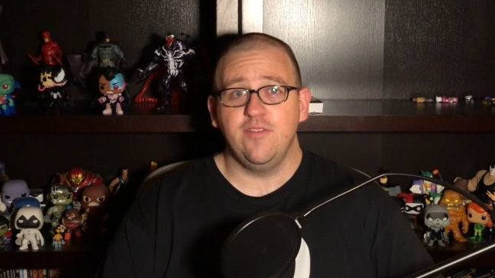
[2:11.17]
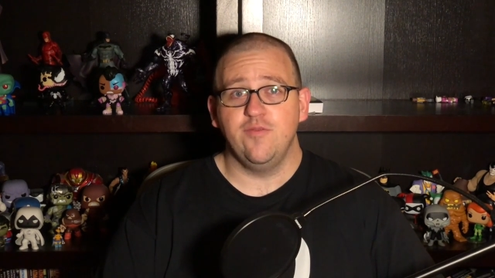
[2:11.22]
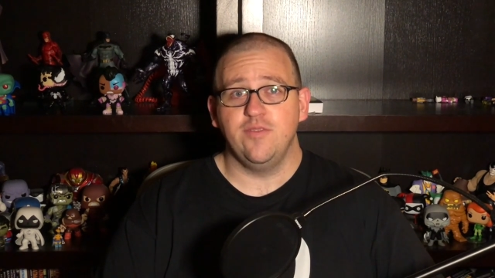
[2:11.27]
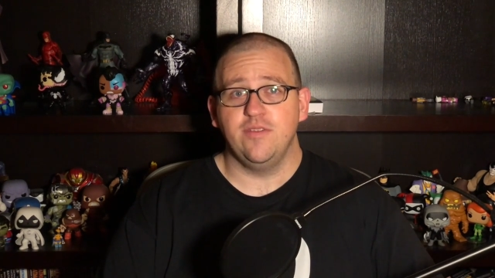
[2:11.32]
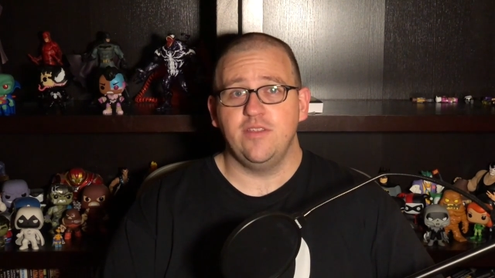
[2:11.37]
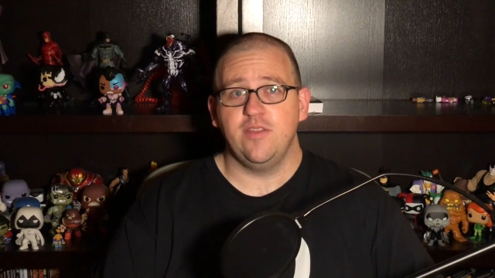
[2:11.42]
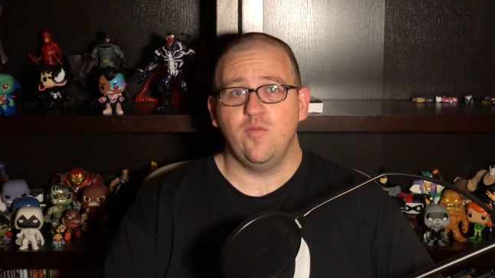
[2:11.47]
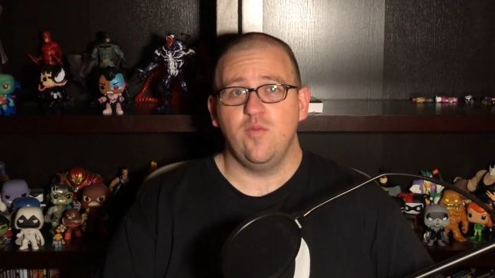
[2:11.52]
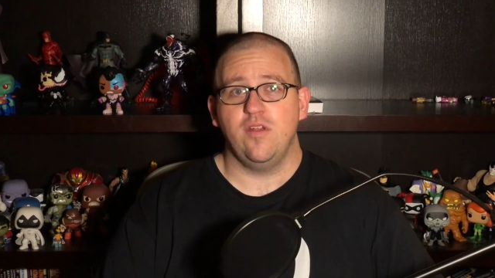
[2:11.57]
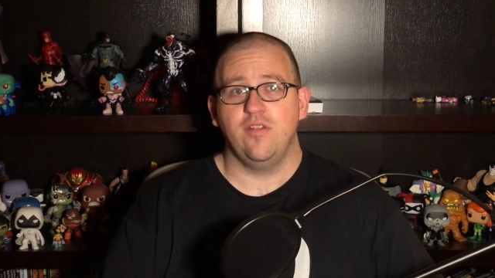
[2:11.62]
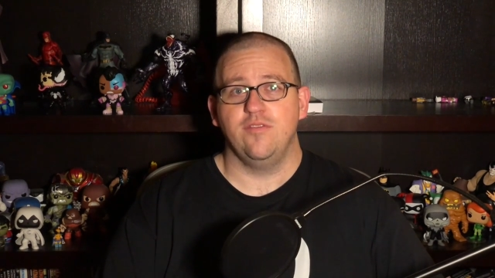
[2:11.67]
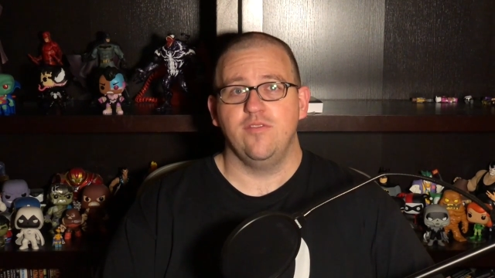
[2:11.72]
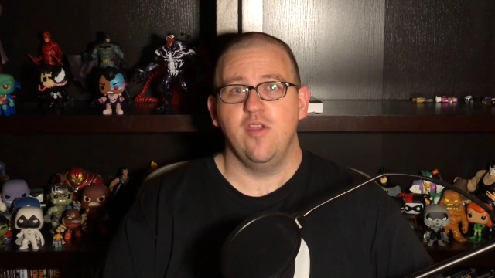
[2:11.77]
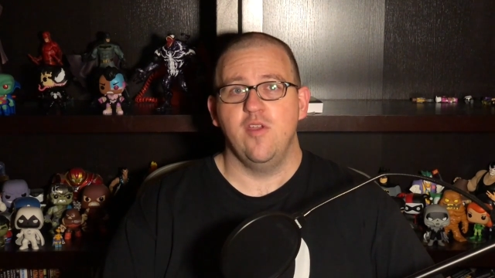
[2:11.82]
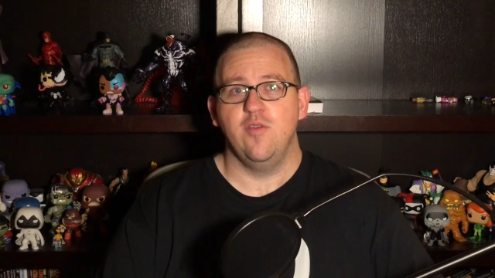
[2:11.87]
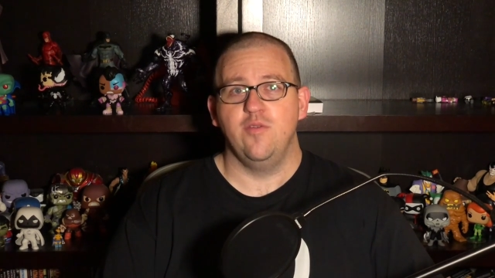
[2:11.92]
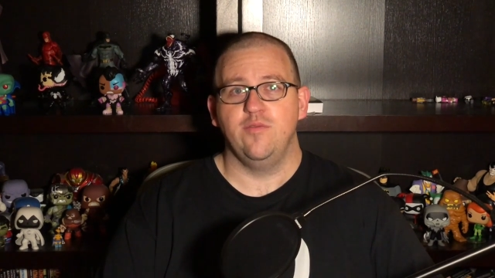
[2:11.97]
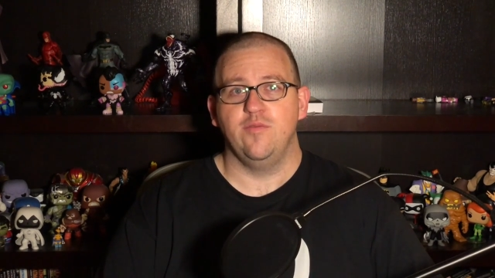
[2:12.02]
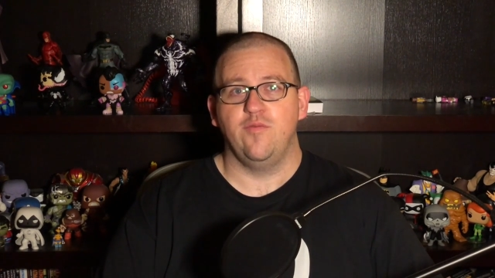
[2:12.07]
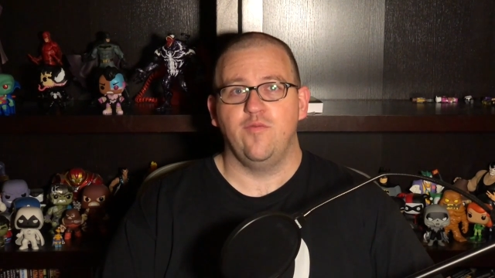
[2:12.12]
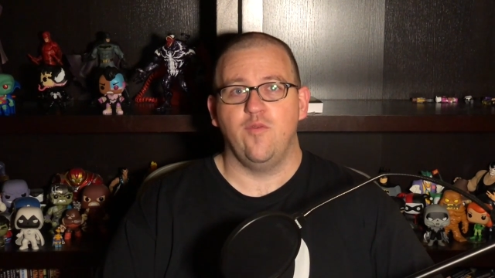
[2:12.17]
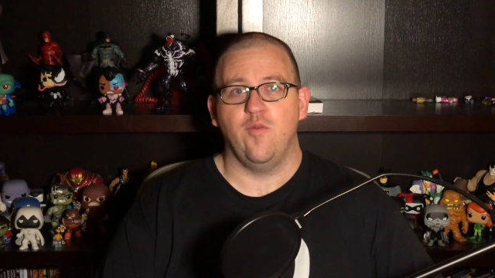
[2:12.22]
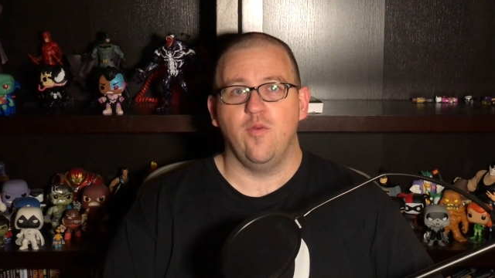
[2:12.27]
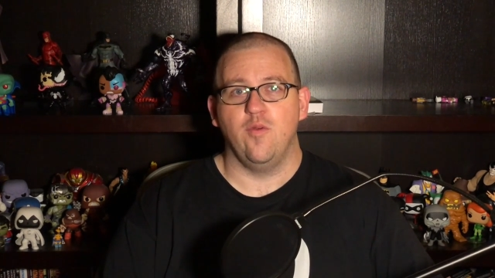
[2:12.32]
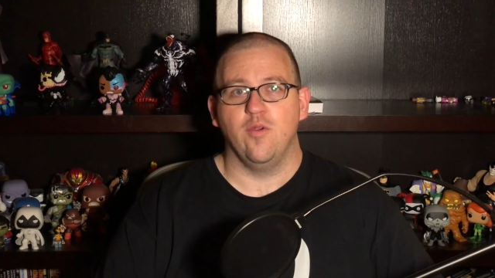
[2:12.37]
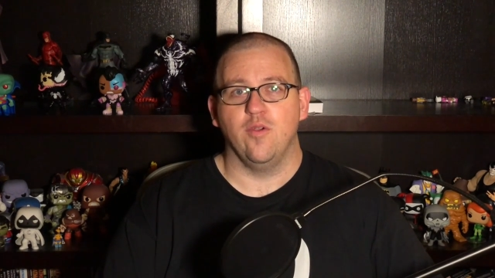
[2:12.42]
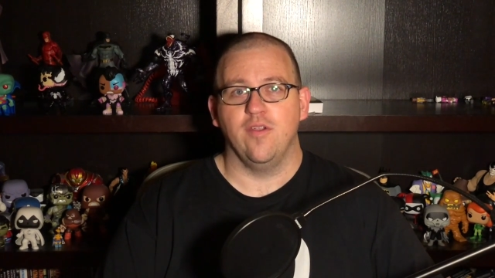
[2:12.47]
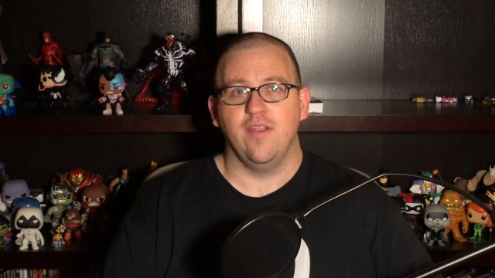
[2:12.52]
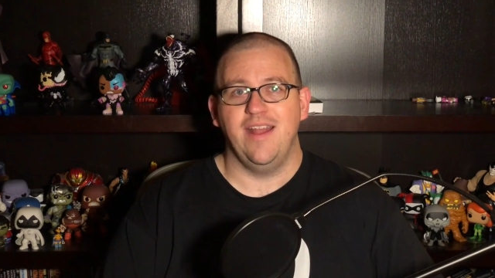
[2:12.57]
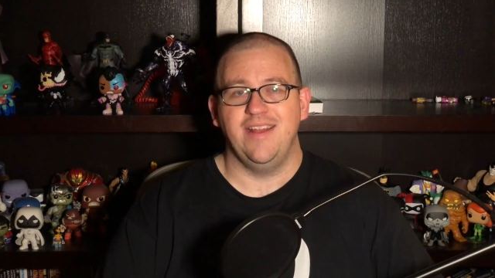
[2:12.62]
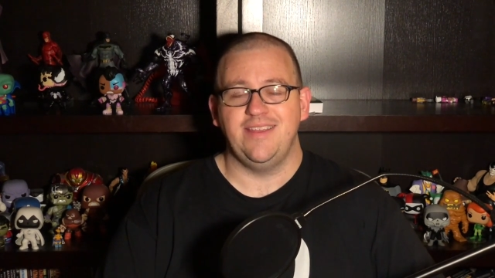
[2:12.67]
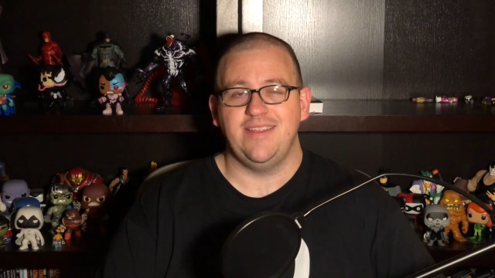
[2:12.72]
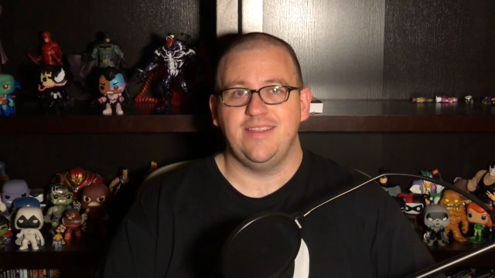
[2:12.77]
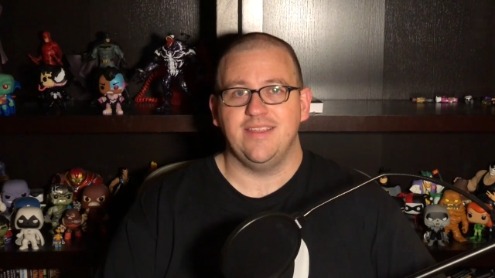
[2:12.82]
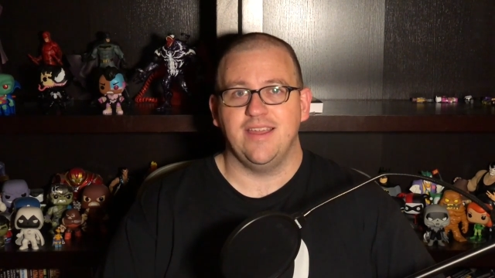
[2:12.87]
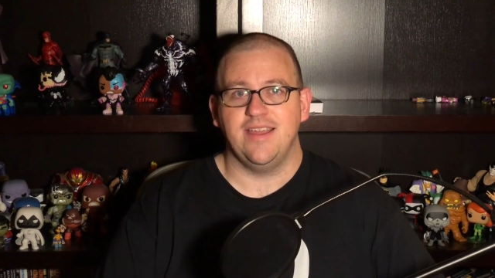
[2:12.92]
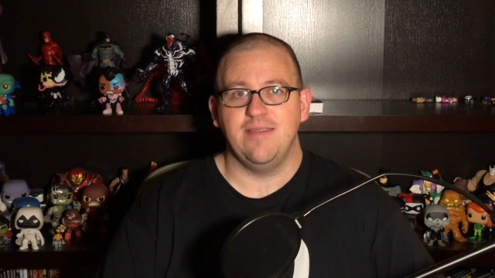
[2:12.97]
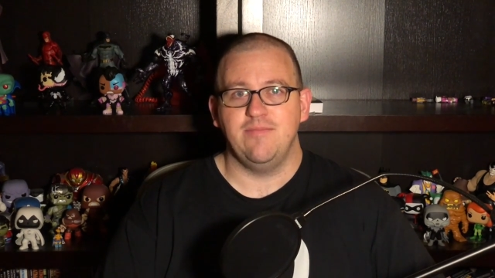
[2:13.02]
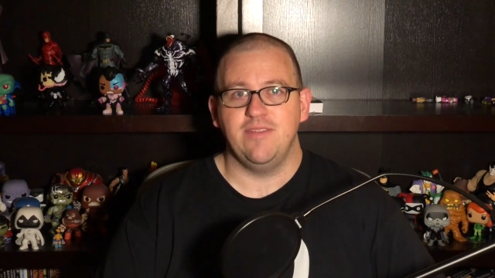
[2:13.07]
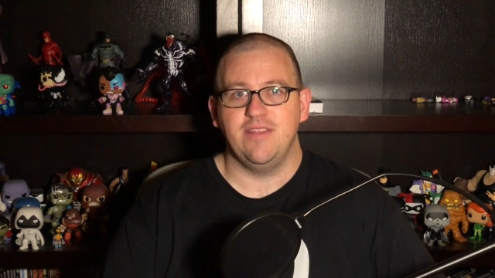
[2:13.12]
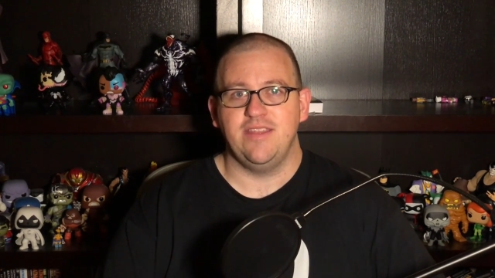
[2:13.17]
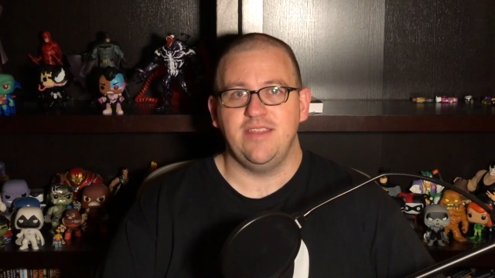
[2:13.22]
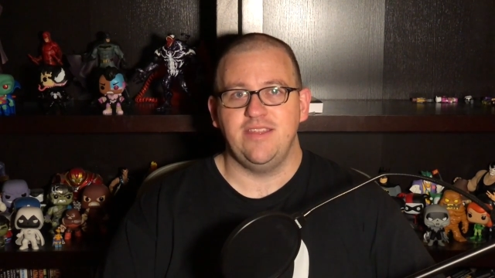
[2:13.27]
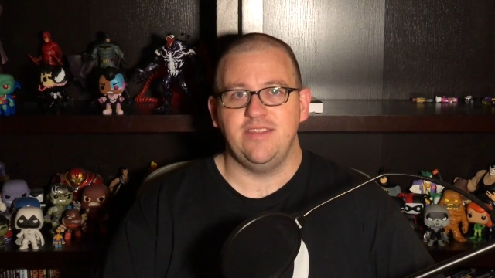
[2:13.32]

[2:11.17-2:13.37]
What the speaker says: really well known for any time that